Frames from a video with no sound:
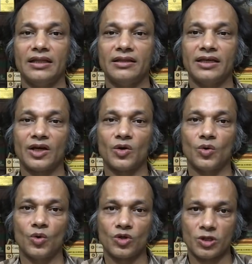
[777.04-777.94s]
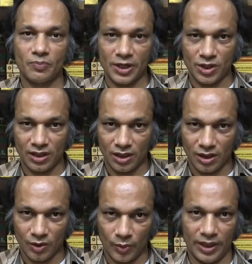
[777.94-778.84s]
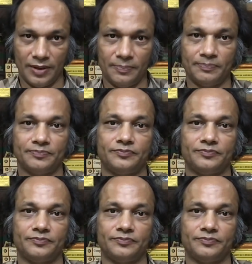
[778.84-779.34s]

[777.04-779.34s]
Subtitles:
in their own special way.